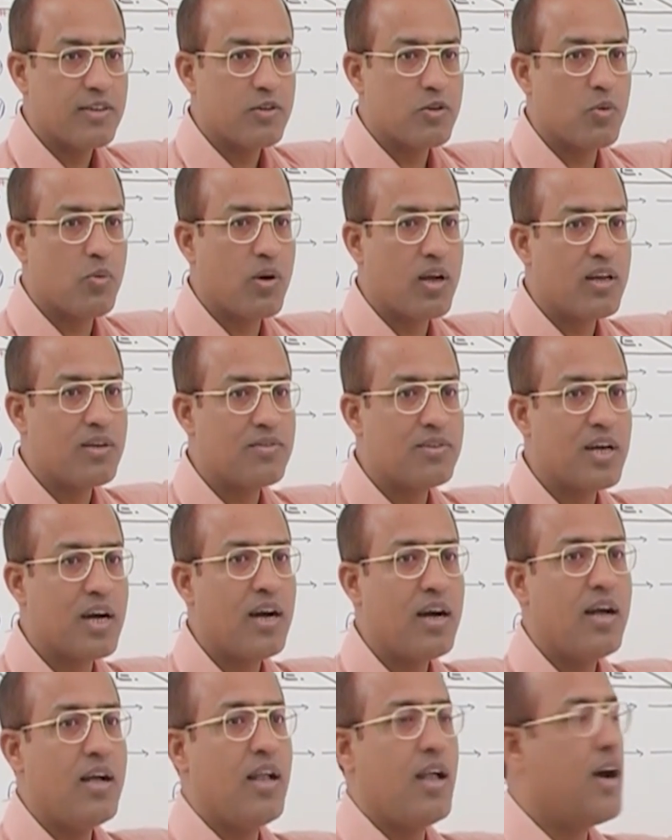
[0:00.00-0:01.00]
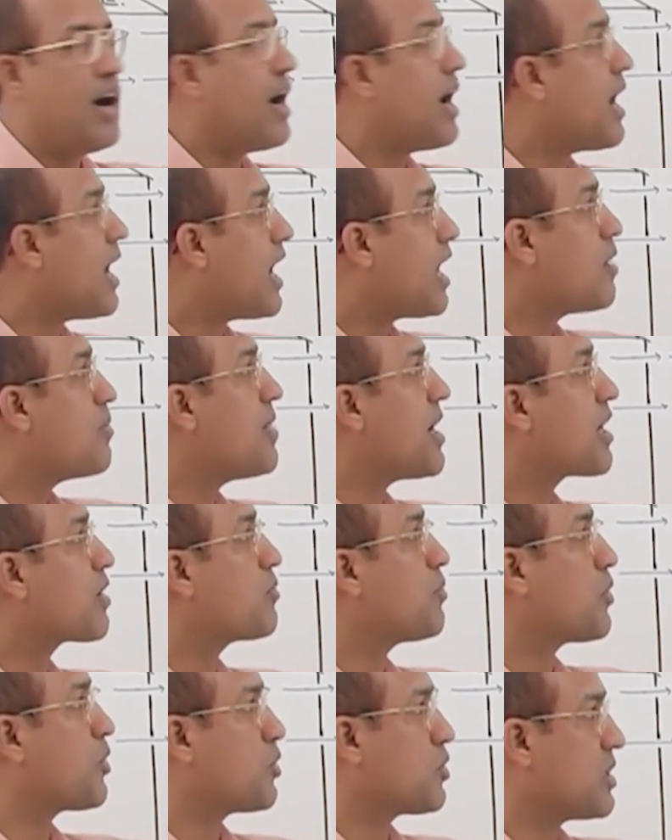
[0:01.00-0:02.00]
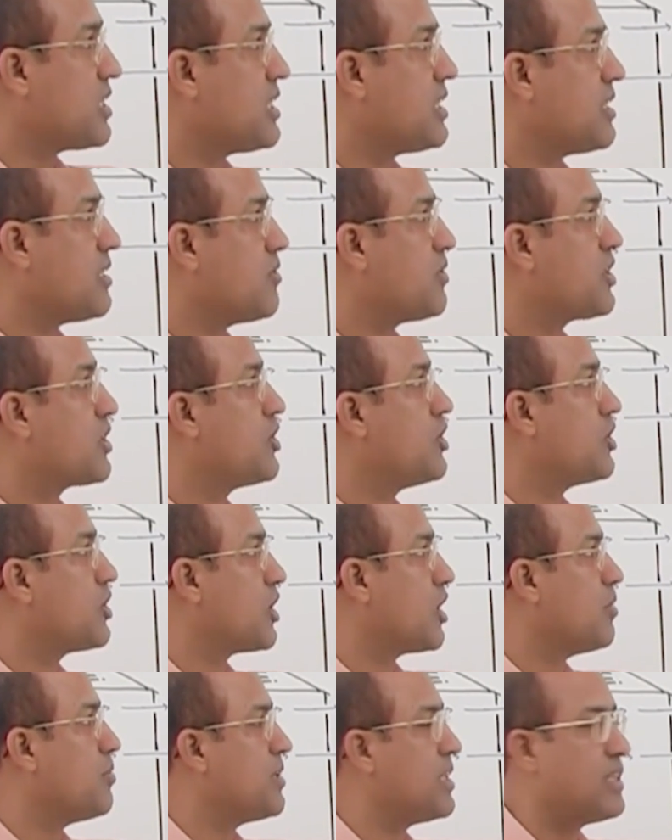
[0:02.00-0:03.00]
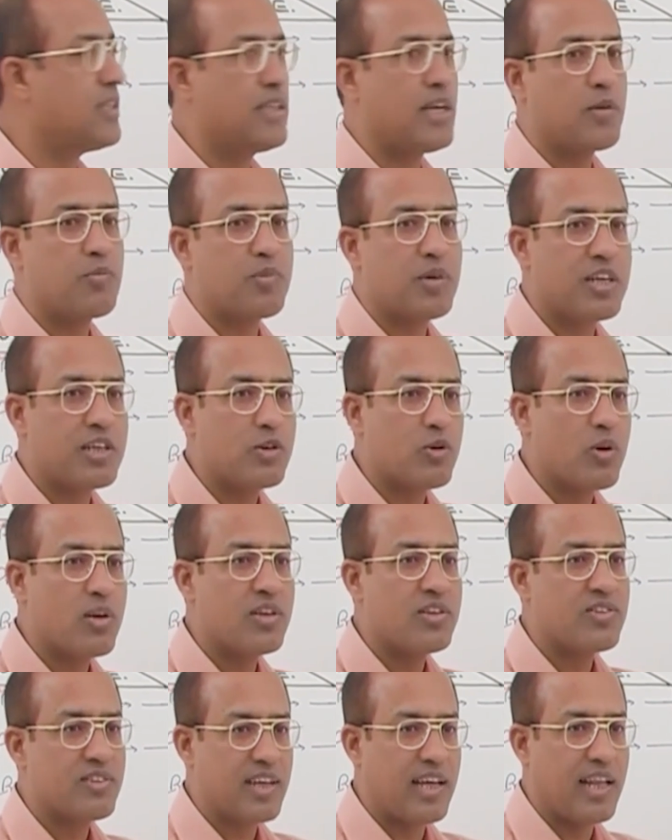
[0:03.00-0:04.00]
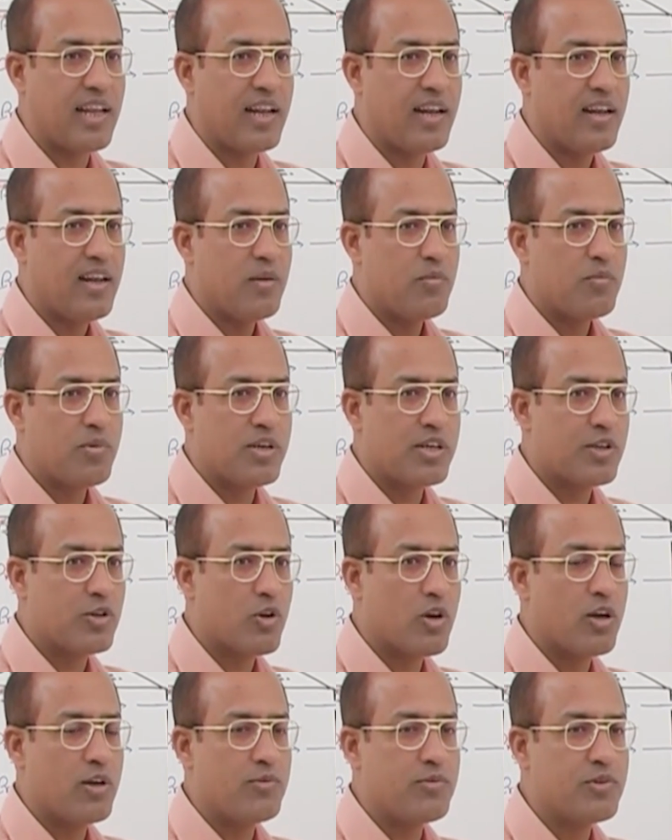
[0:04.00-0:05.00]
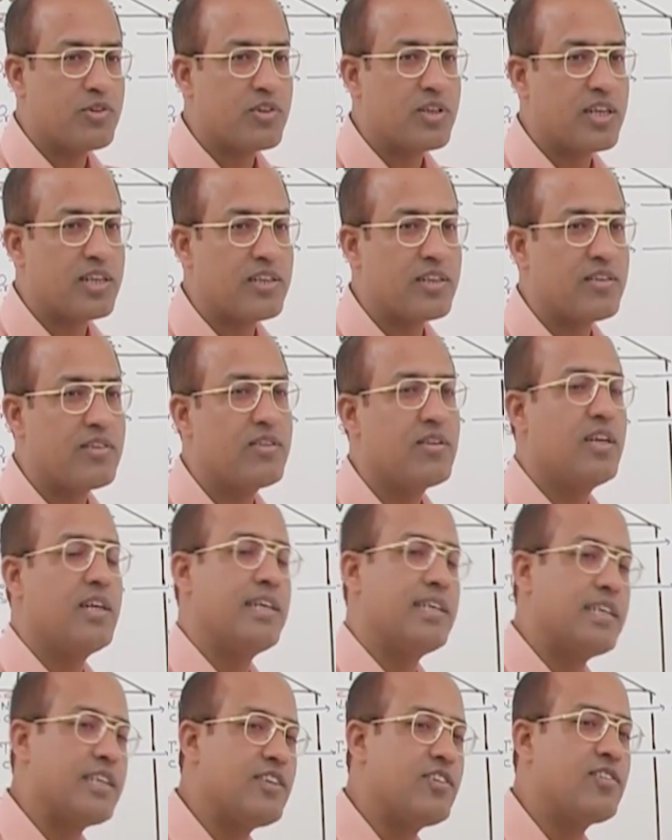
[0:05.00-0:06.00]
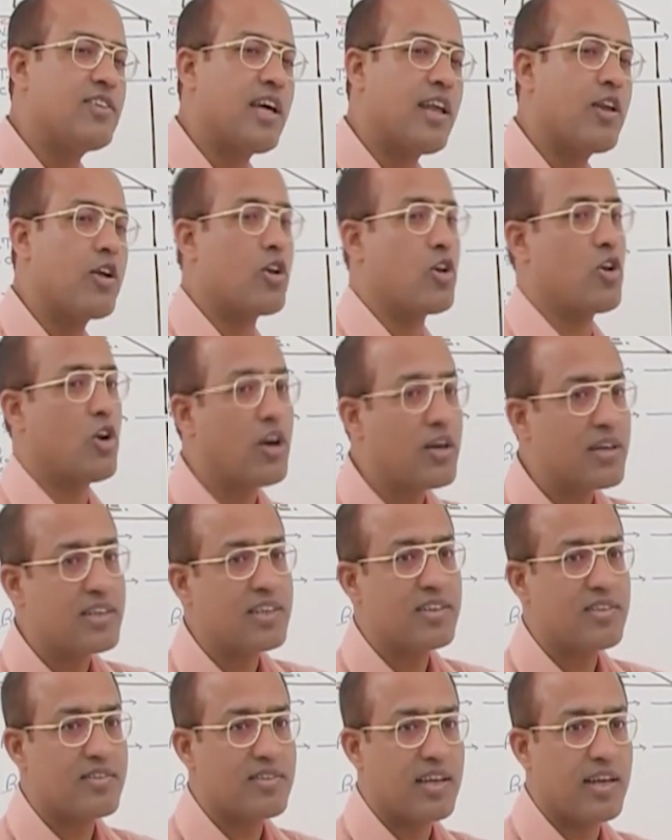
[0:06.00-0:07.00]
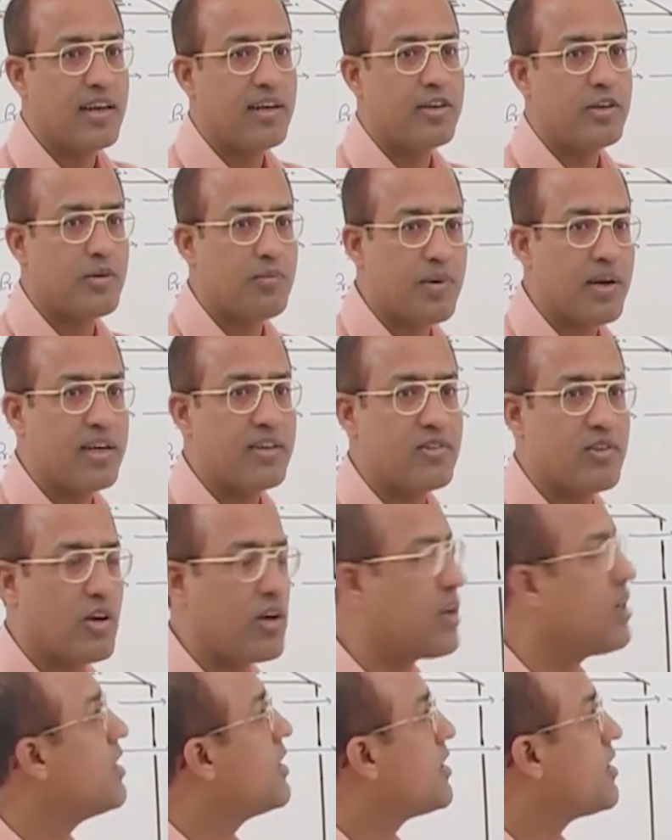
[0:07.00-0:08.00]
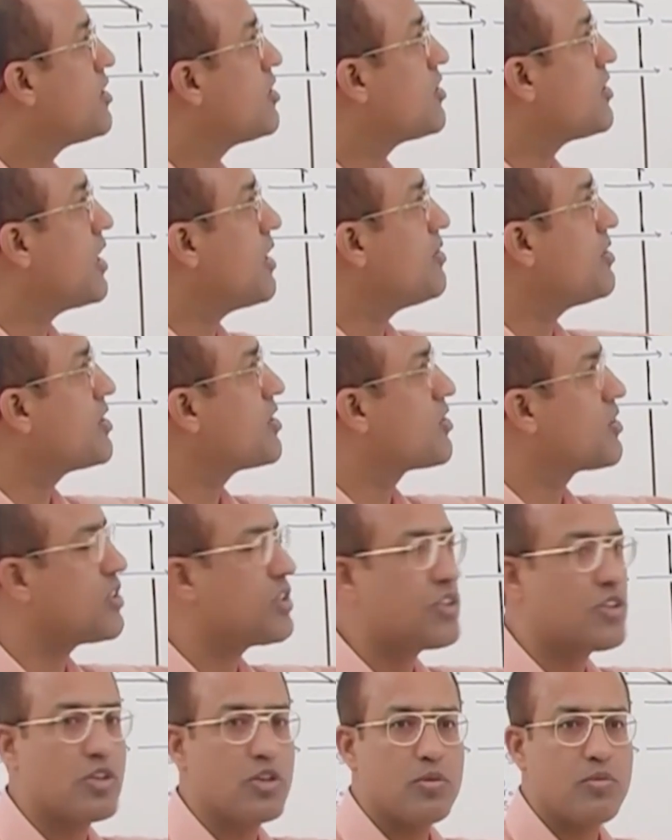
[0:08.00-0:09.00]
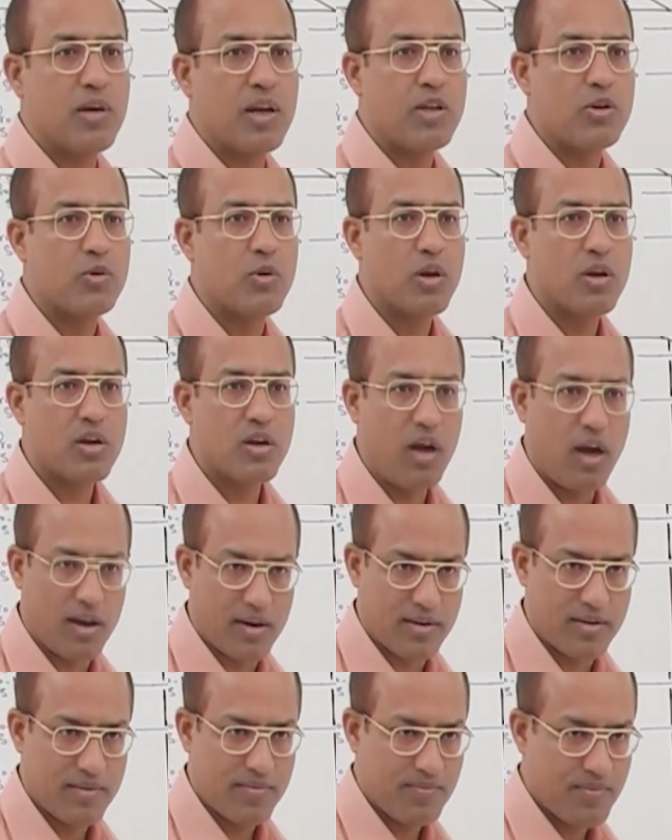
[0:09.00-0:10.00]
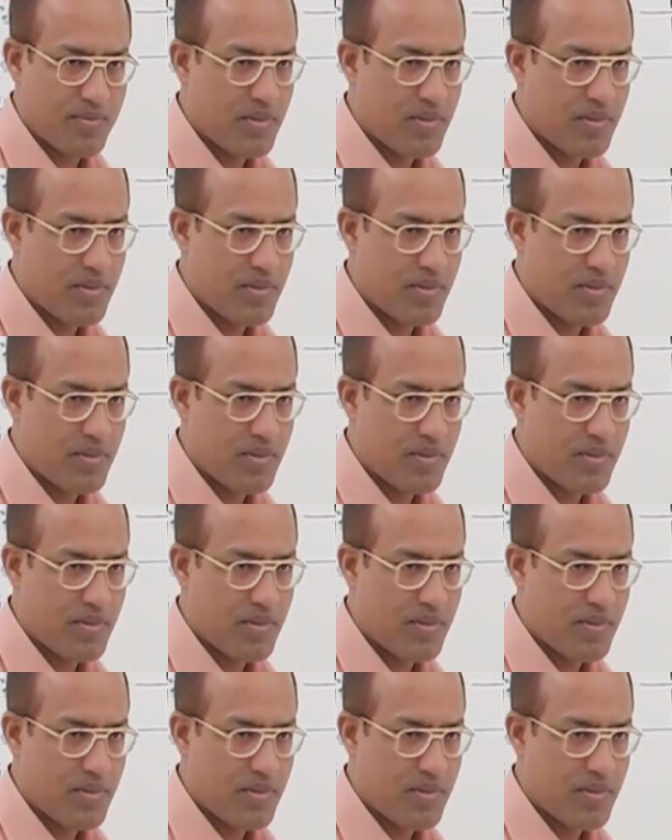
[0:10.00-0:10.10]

So one of the hallmark protein which determine that particular cell, particular lymphocyte is T cell or not T cell, it depends on it is having CD3 molecule or not.